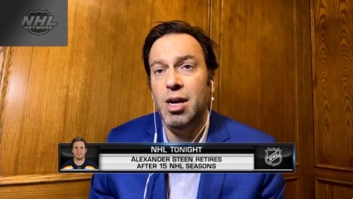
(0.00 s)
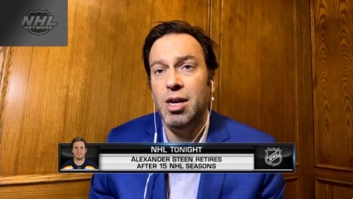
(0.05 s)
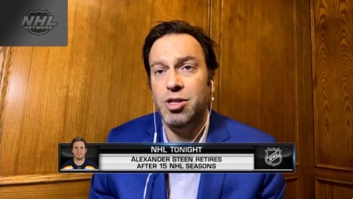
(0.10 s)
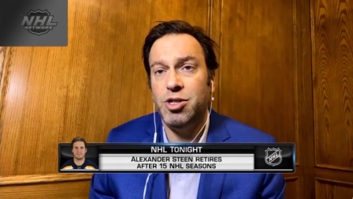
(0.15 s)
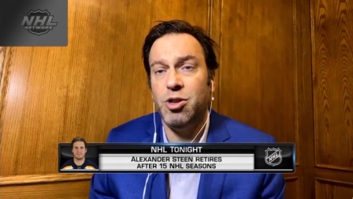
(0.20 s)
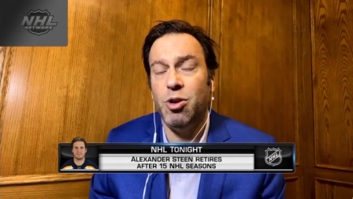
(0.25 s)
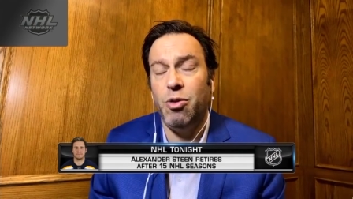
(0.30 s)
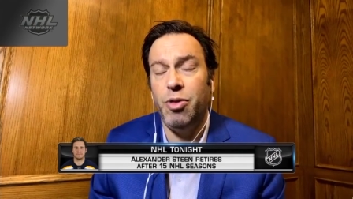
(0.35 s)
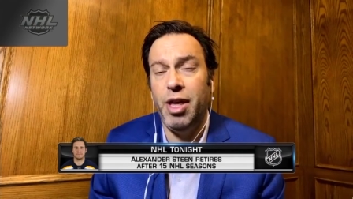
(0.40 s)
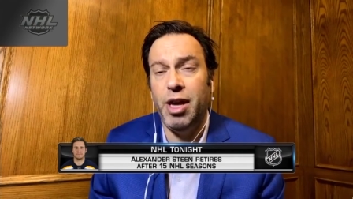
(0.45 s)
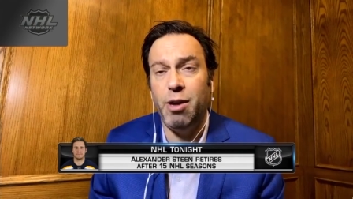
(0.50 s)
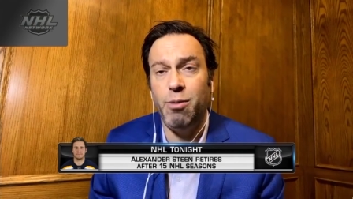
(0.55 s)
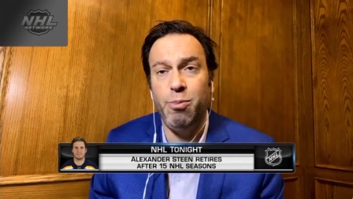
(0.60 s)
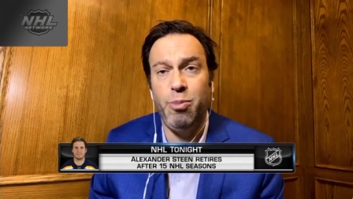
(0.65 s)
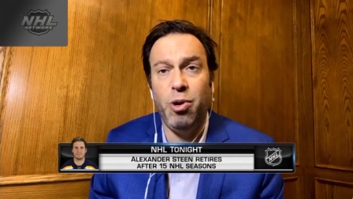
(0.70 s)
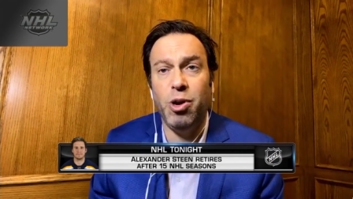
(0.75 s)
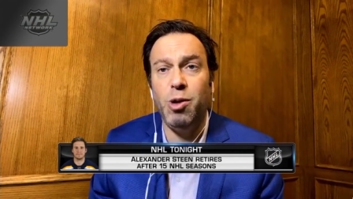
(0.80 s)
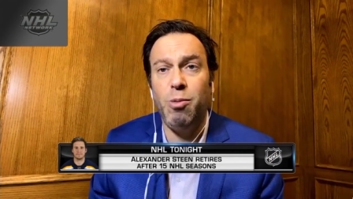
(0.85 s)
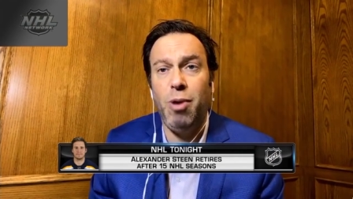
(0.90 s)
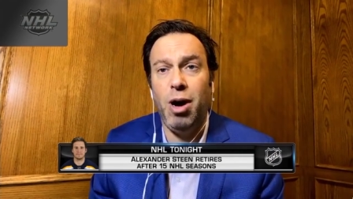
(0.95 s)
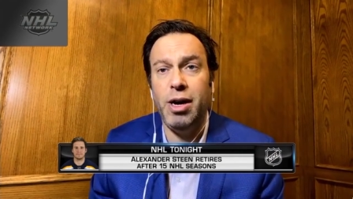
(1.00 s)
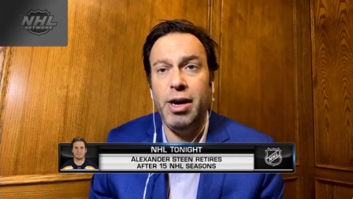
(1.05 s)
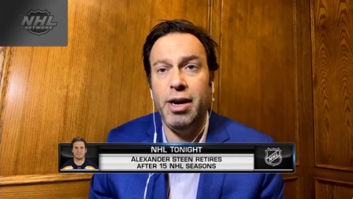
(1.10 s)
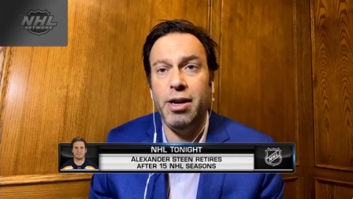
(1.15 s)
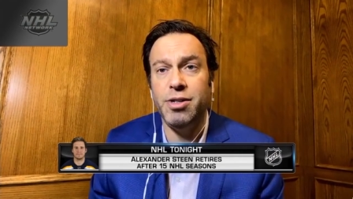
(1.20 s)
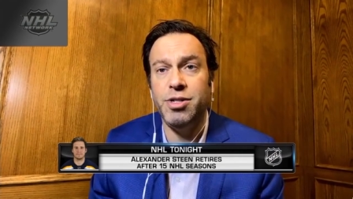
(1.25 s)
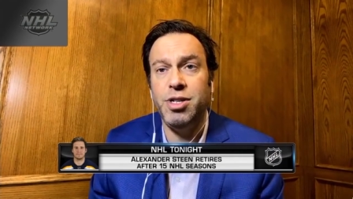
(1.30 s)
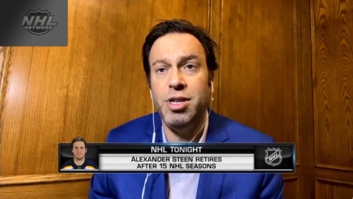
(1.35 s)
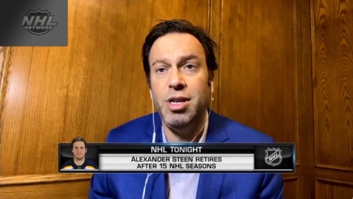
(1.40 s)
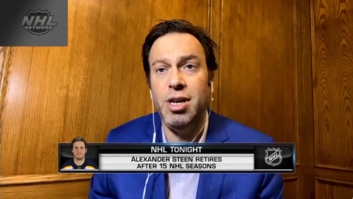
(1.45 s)
so they can put him on
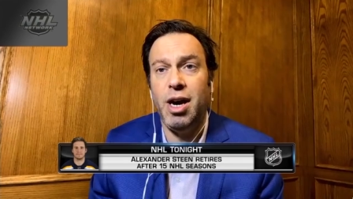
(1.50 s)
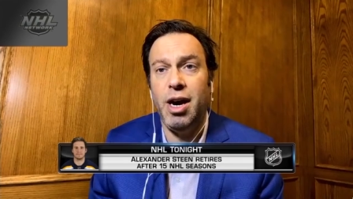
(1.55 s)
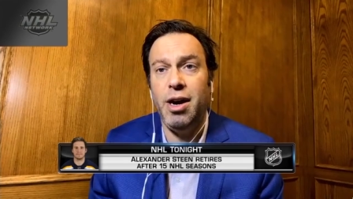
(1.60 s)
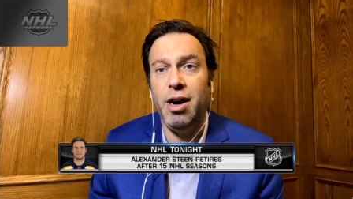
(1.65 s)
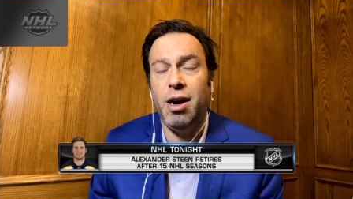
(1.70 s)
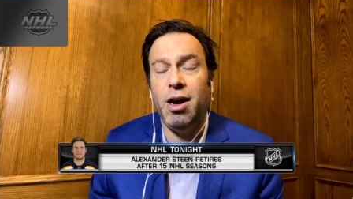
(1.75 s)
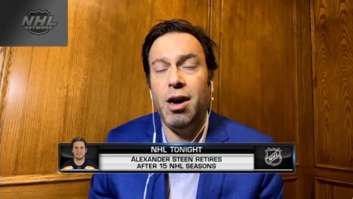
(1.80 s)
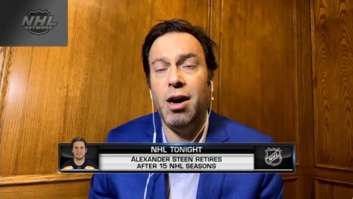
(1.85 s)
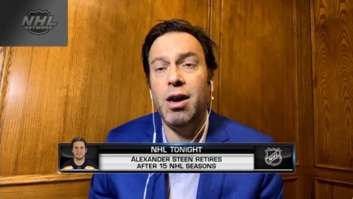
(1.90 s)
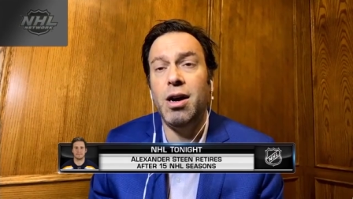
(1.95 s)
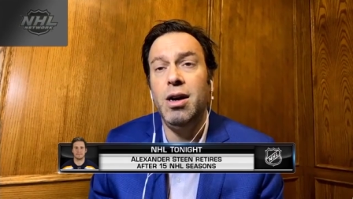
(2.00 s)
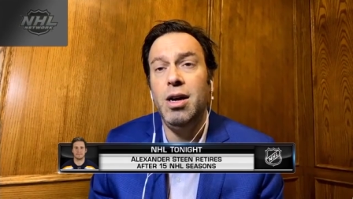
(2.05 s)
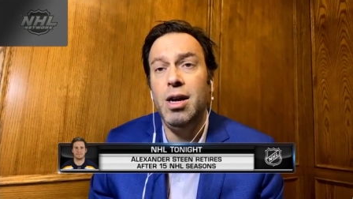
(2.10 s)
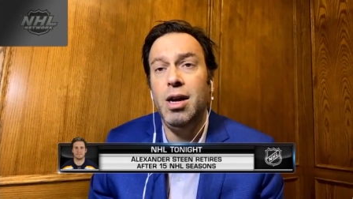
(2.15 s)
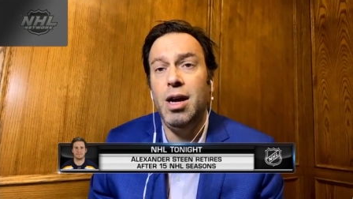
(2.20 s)
LTIR.